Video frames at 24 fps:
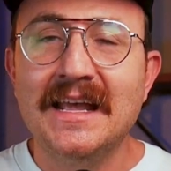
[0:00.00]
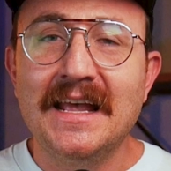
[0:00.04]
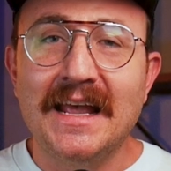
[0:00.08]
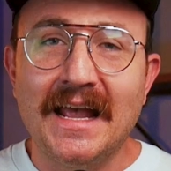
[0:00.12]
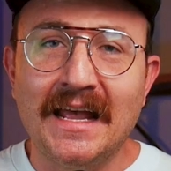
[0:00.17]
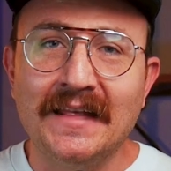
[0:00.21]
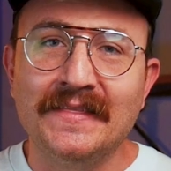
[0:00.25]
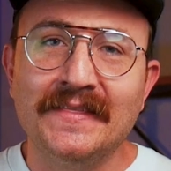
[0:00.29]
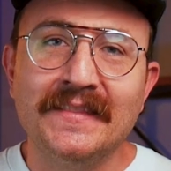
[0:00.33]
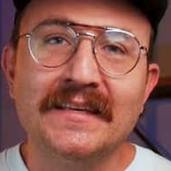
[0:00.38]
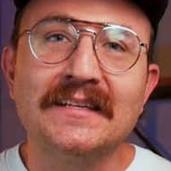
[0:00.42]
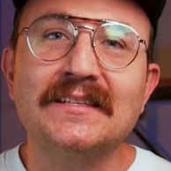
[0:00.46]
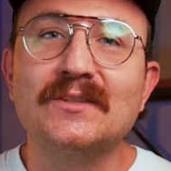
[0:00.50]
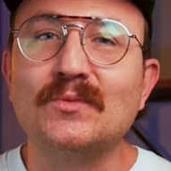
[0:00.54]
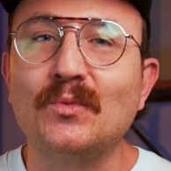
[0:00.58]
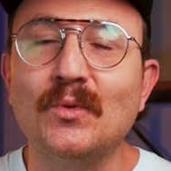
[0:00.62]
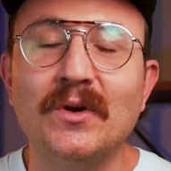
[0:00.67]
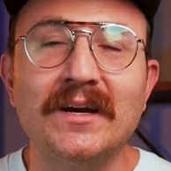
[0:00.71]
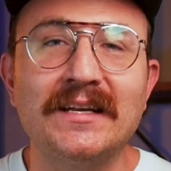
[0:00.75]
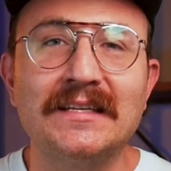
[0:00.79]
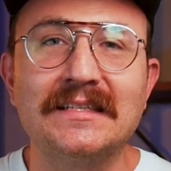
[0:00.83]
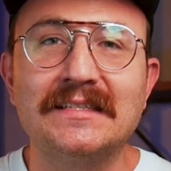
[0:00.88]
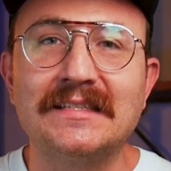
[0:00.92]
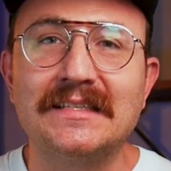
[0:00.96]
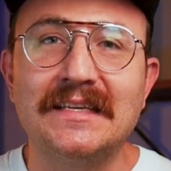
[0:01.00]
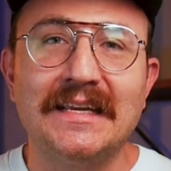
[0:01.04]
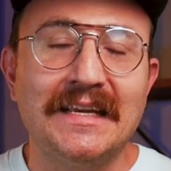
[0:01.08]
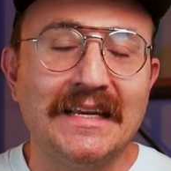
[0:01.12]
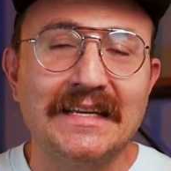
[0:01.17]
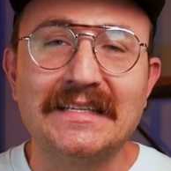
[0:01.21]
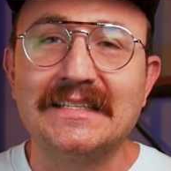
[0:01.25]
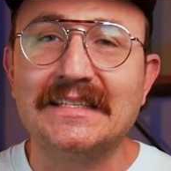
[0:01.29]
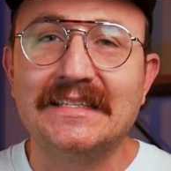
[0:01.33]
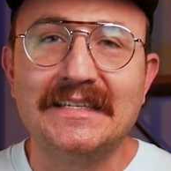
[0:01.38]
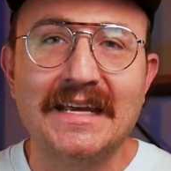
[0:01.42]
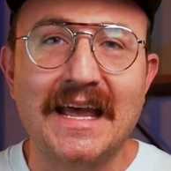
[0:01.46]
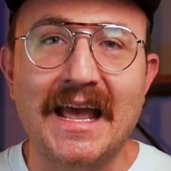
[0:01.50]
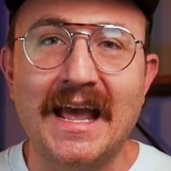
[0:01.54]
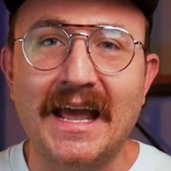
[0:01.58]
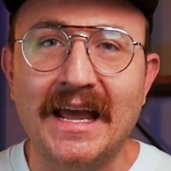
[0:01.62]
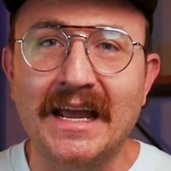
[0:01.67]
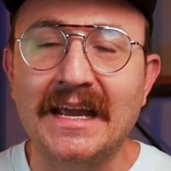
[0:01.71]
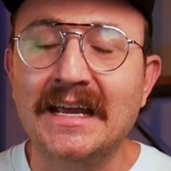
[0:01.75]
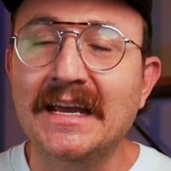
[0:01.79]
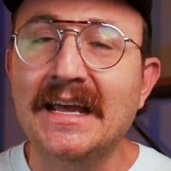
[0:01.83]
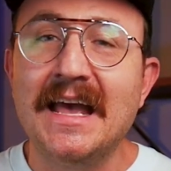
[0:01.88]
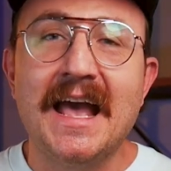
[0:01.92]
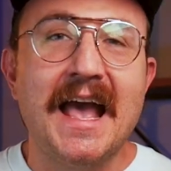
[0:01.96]
And this was his
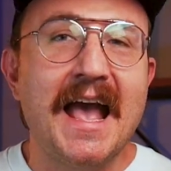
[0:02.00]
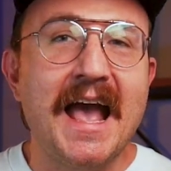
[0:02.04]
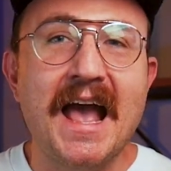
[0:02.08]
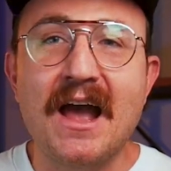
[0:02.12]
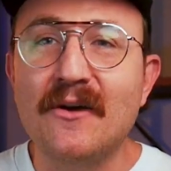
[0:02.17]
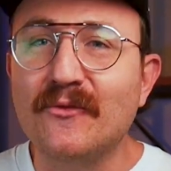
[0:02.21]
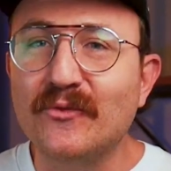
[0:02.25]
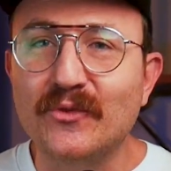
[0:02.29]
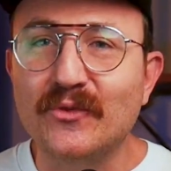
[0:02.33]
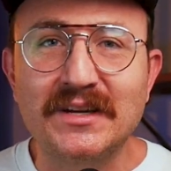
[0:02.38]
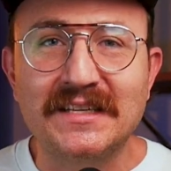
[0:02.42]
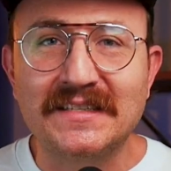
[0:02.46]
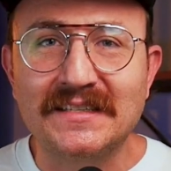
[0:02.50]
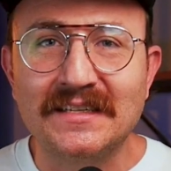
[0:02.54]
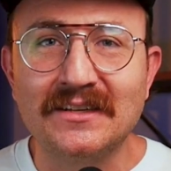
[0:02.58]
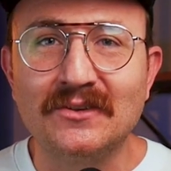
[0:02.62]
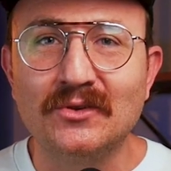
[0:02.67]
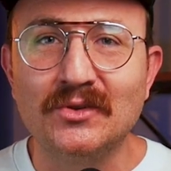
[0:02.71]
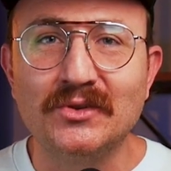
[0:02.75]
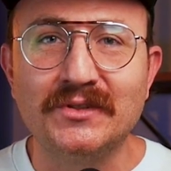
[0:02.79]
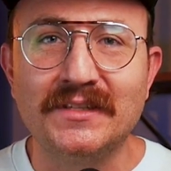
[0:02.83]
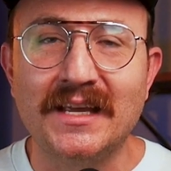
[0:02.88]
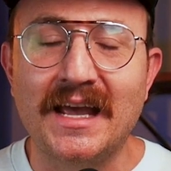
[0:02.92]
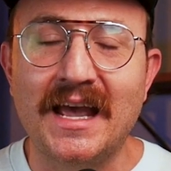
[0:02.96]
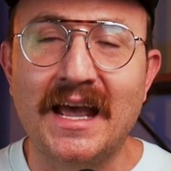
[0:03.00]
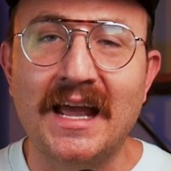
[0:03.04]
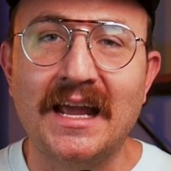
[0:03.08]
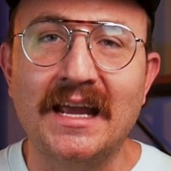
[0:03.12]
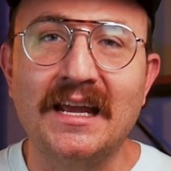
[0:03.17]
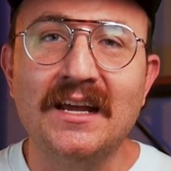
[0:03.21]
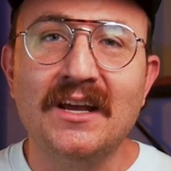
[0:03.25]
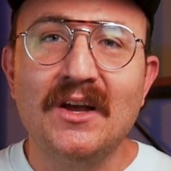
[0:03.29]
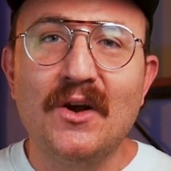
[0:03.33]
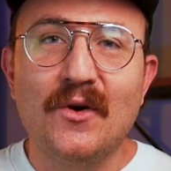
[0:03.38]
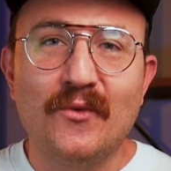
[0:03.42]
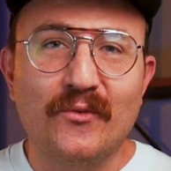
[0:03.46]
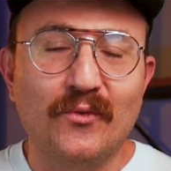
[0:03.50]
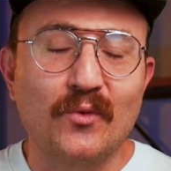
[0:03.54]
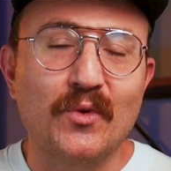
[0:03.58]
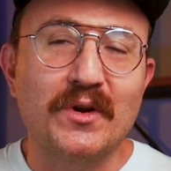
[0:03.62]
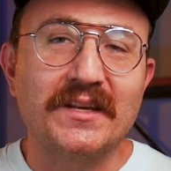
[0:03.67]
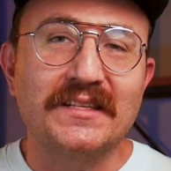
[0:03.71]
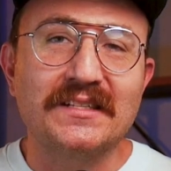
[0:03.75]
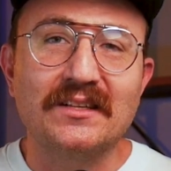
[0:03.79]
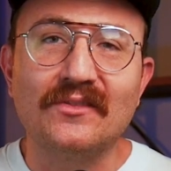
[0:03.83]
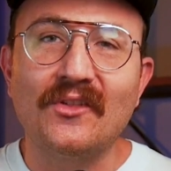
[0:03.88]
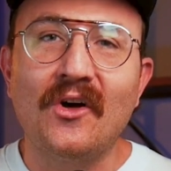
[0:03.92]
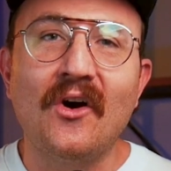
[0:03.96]
day every single day for
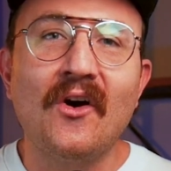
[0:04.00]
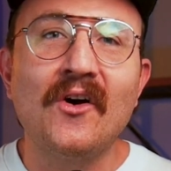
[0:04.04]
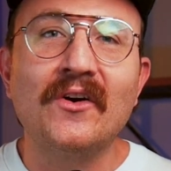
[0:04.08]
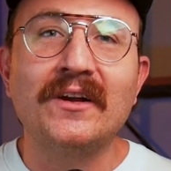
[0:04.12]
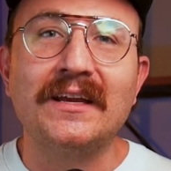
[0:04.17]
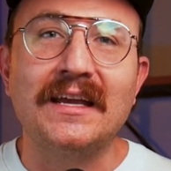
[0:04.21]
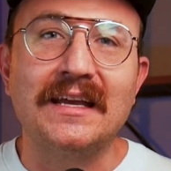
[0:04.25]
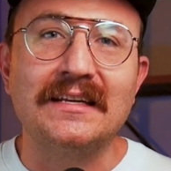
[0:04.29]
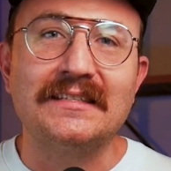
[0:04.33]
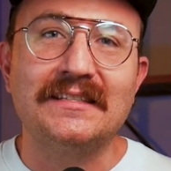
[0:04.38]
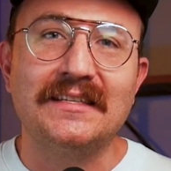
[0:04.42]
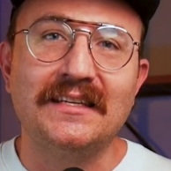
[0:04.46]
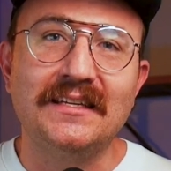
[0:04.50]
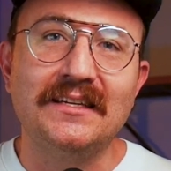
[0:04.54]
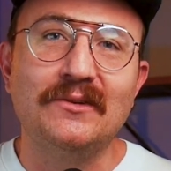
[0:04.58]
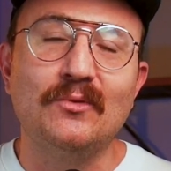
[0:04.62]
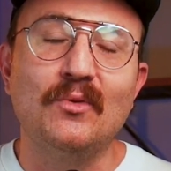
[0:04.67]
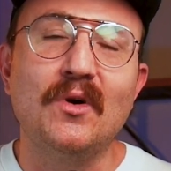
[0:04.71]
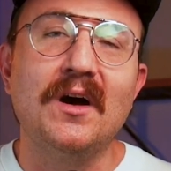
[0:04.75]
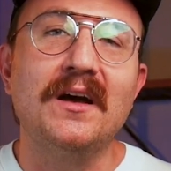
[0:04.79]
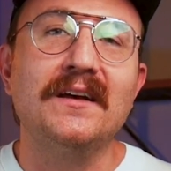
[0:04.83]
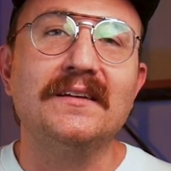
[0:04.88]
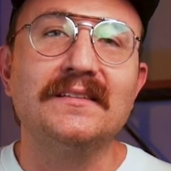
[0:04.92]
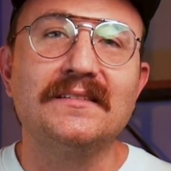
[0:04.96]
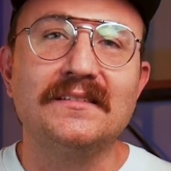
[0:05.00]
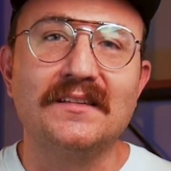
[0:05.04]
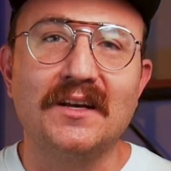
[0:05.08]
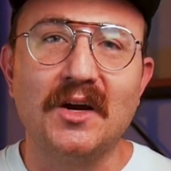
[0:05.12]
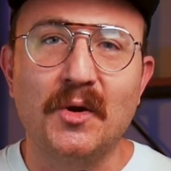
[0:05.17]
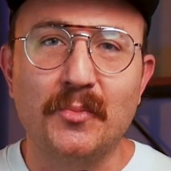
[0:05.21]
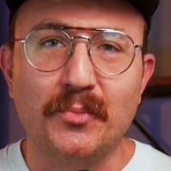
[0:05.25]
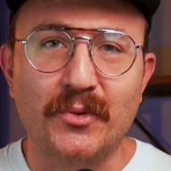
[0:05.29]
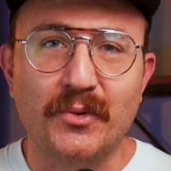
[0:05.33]
as long as he was a